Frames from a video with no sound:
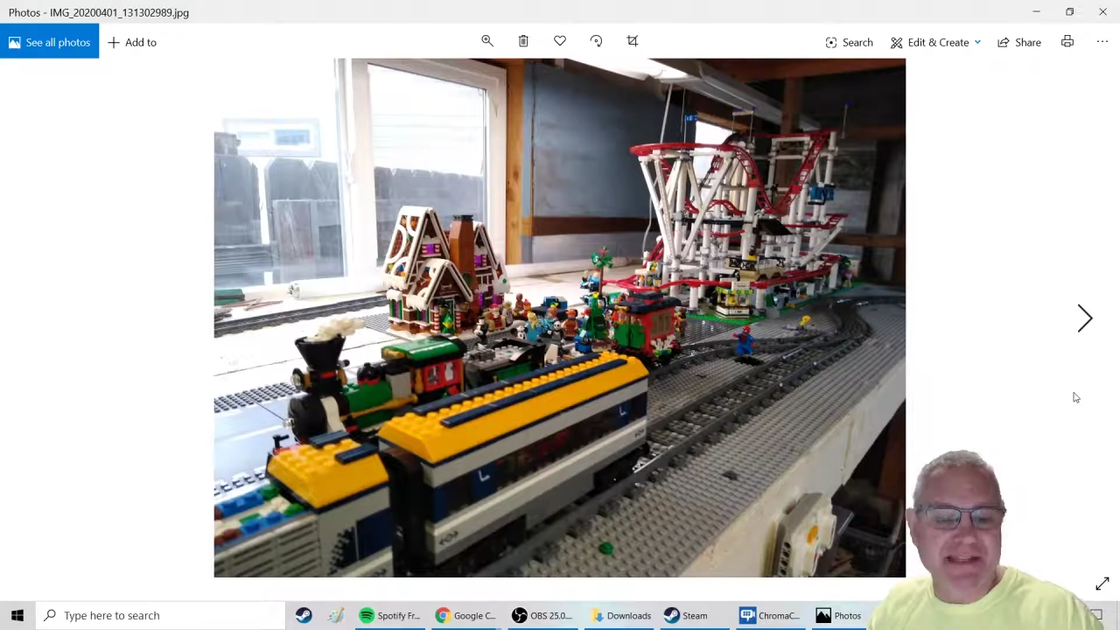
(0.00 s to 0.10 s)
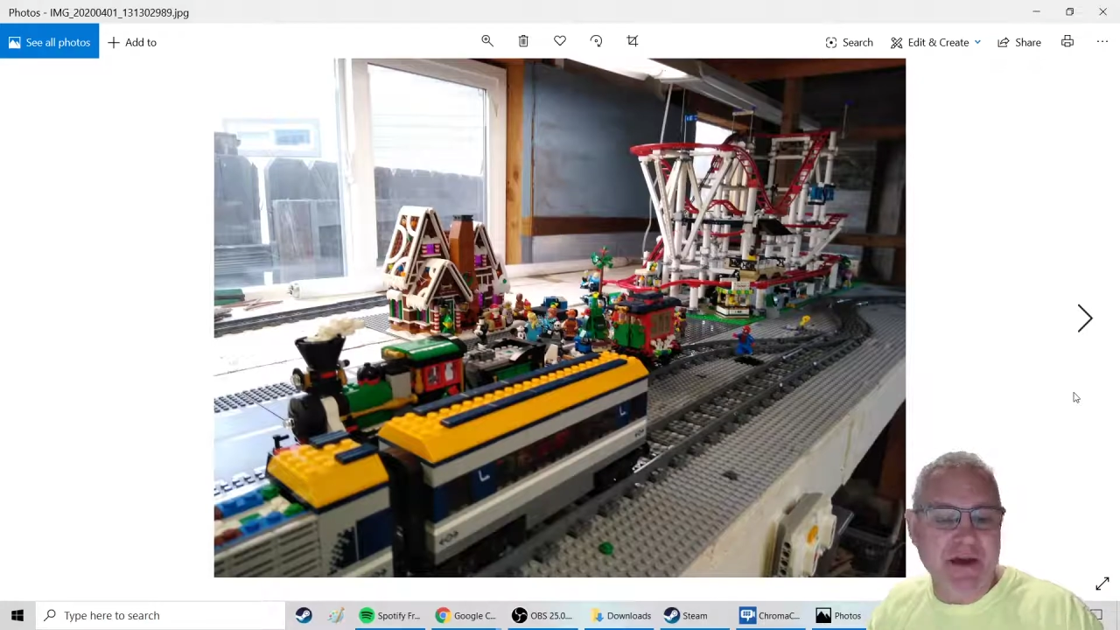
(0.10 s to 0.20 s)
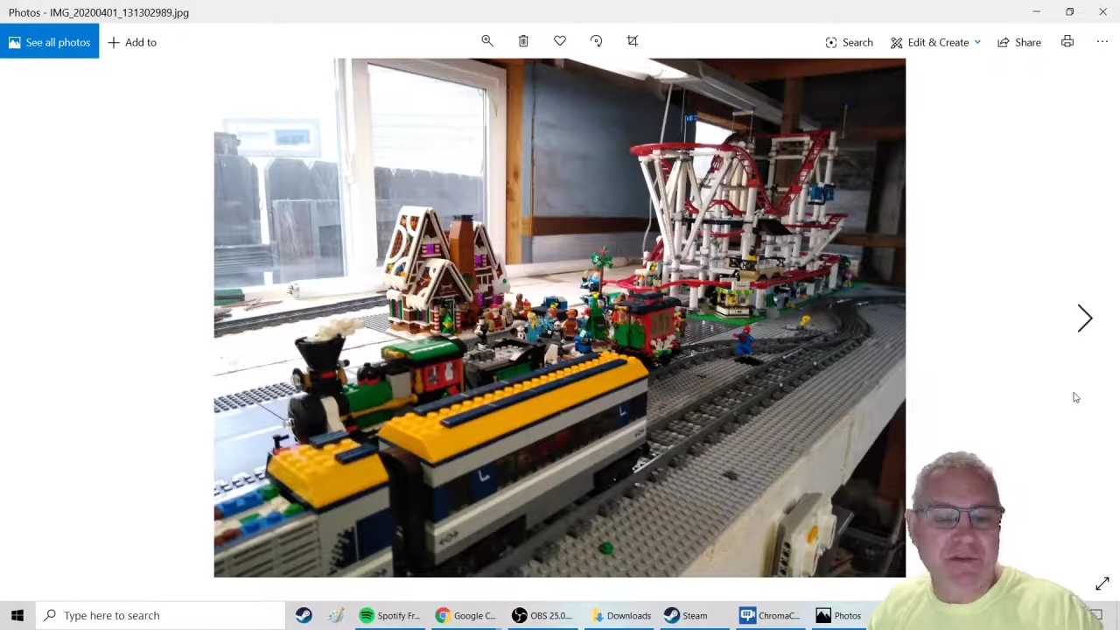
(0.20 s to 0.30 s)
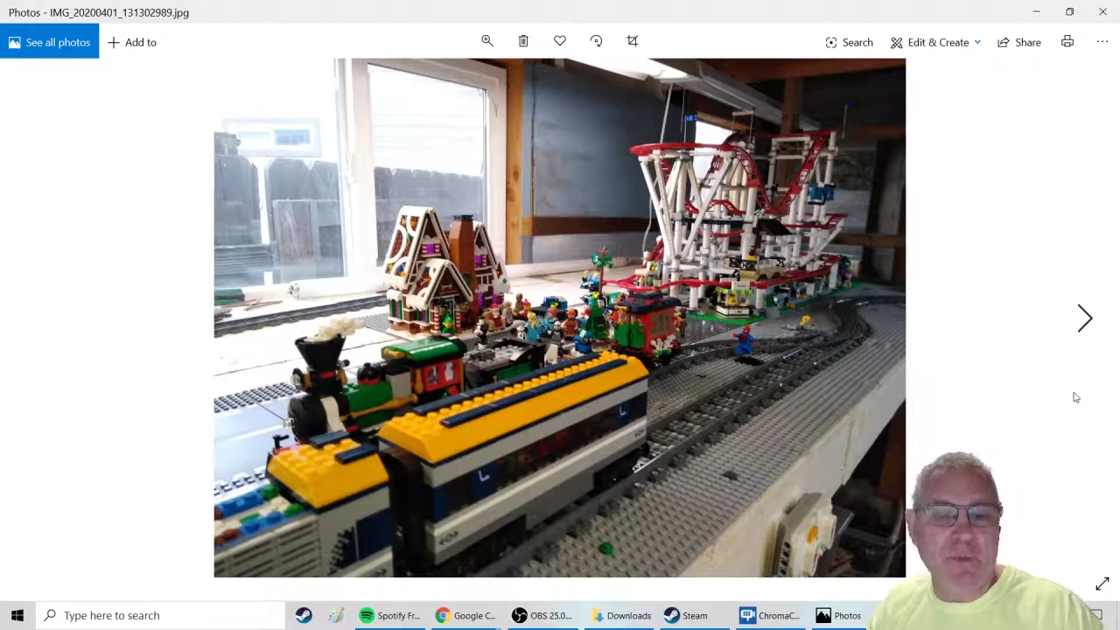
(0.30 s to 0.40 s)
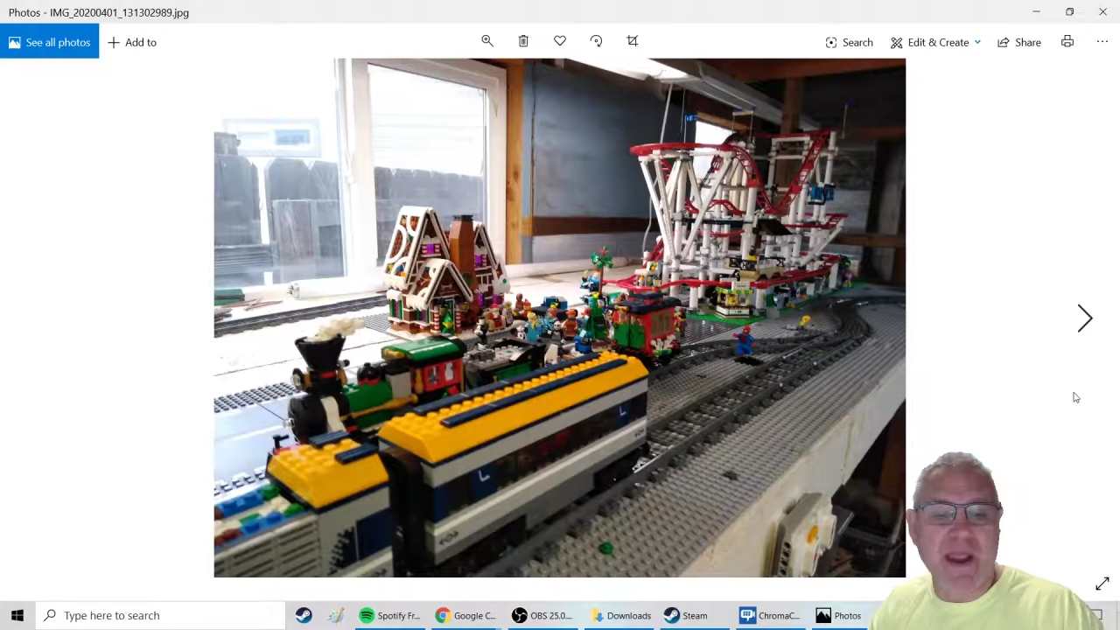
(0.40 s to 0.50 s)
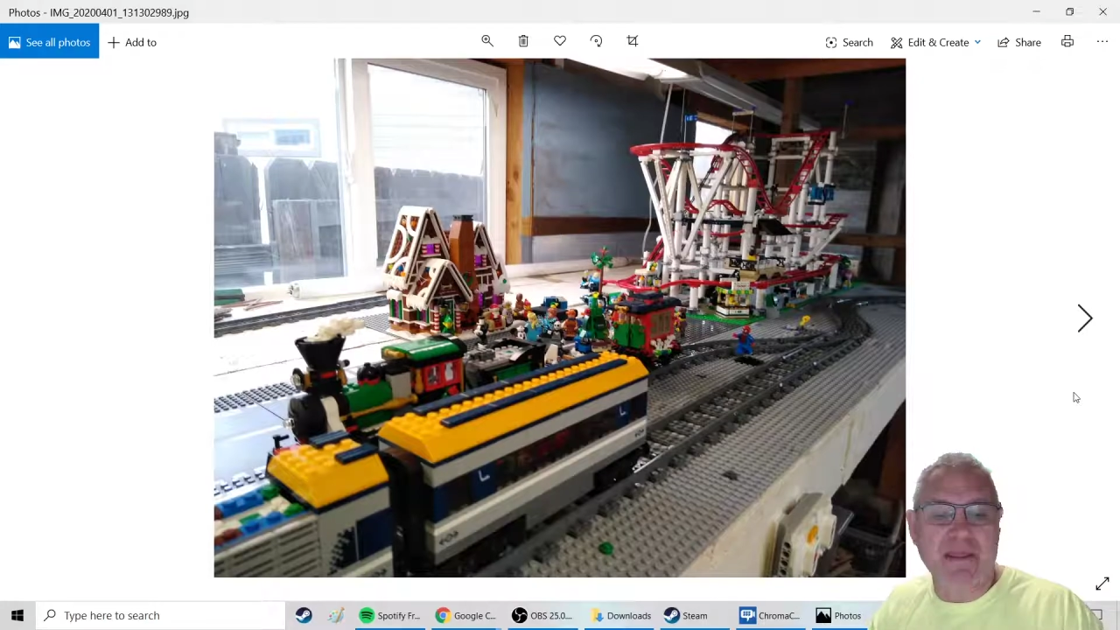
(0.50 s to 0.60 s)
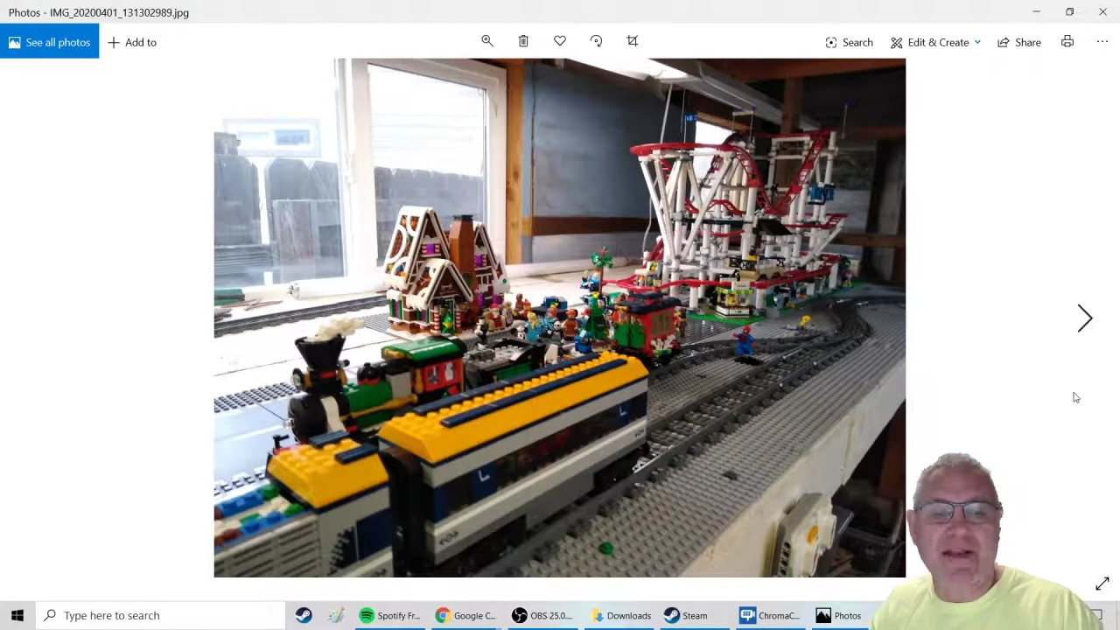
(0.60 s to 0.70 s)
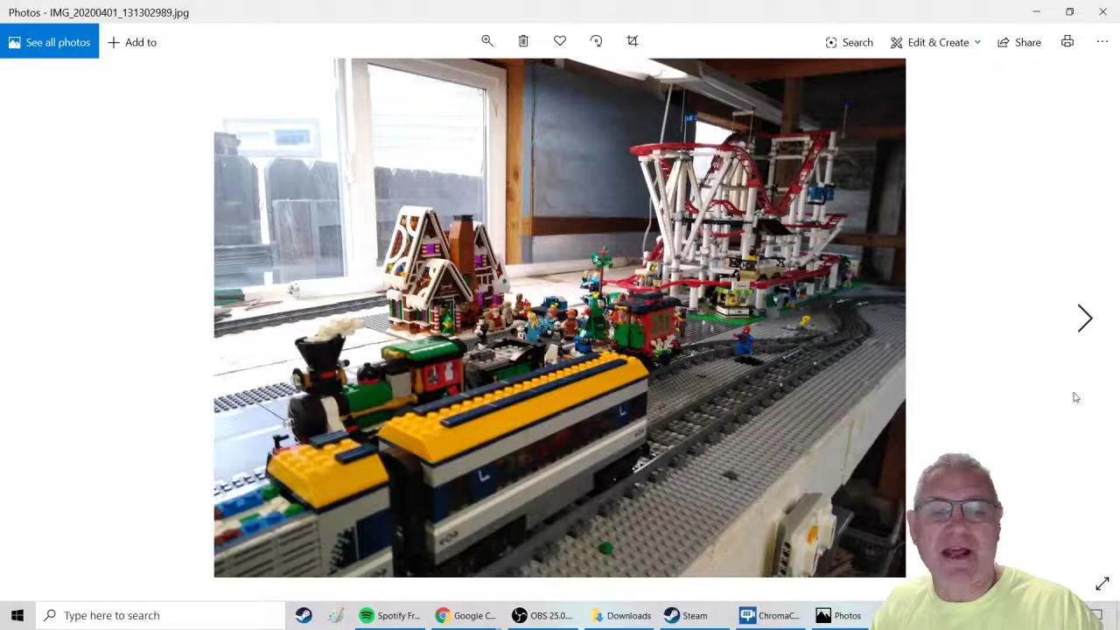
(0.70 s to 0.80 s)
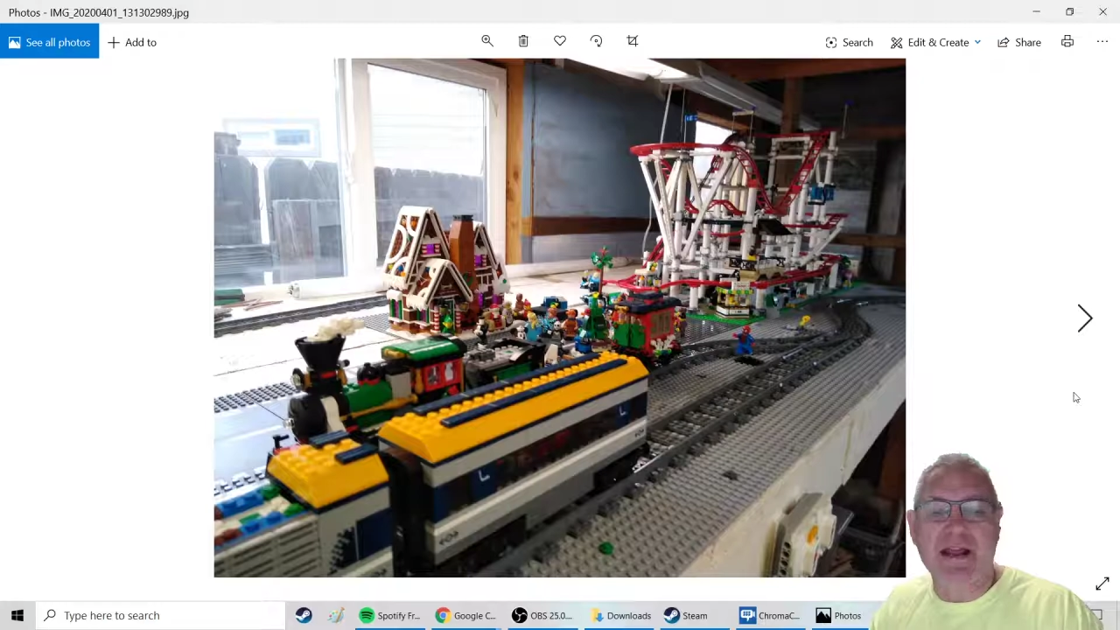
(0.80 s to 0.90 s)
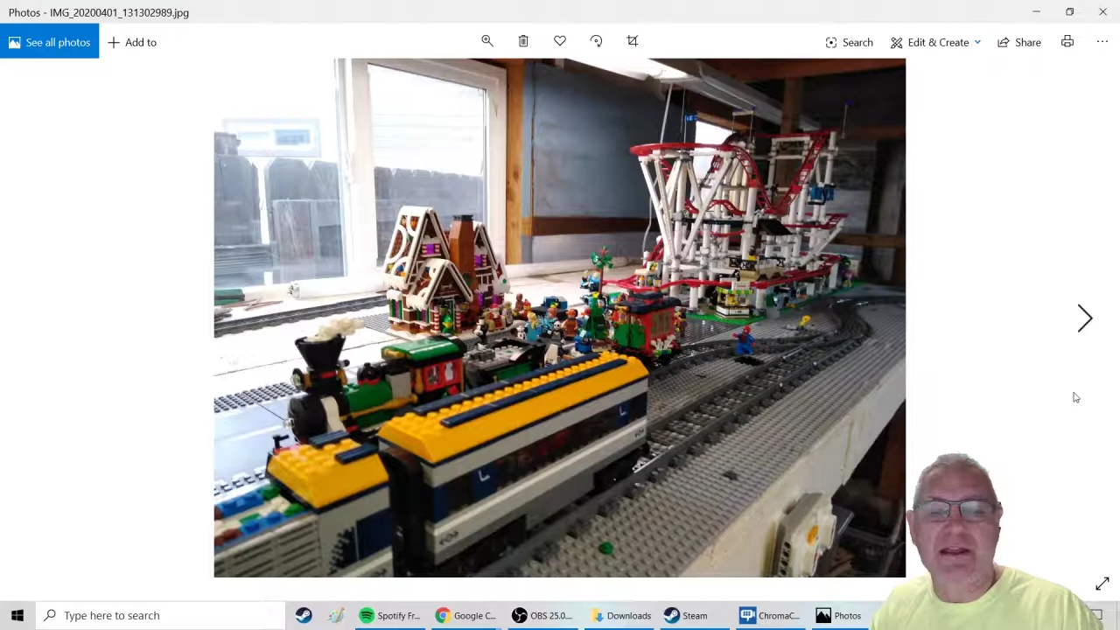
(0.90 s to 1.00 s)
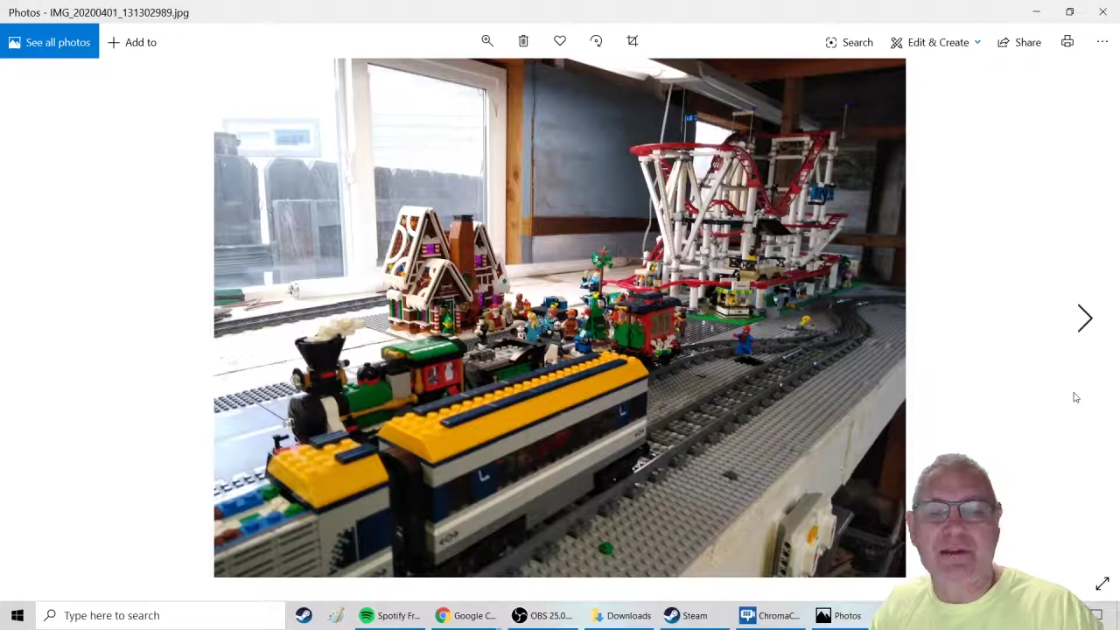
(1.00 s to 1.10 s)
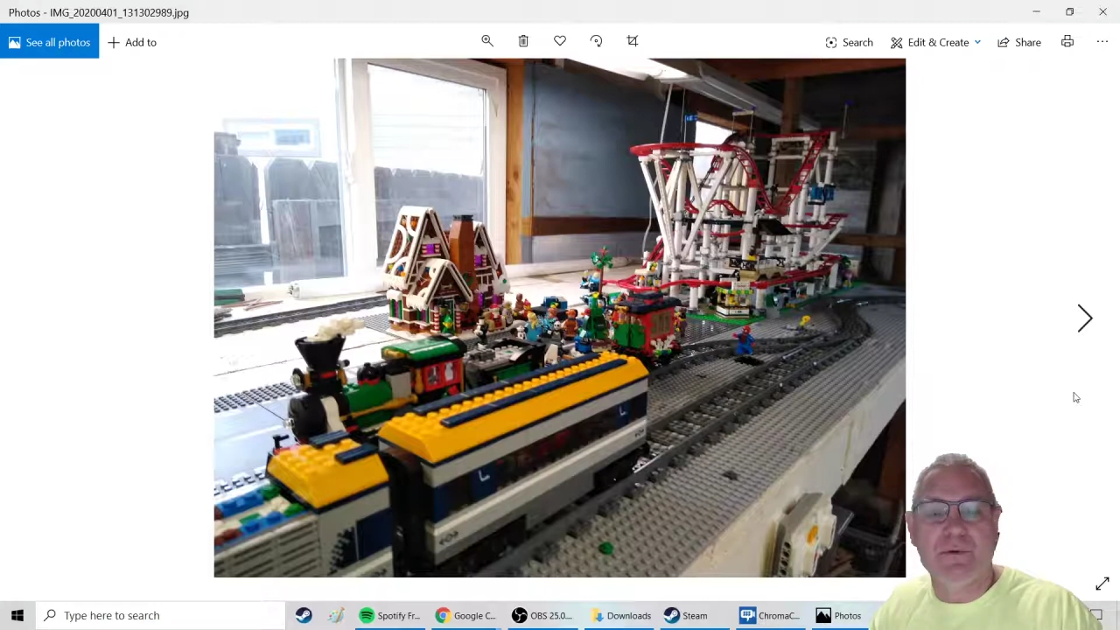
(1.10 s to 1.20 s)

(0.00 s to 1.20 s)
out the way that I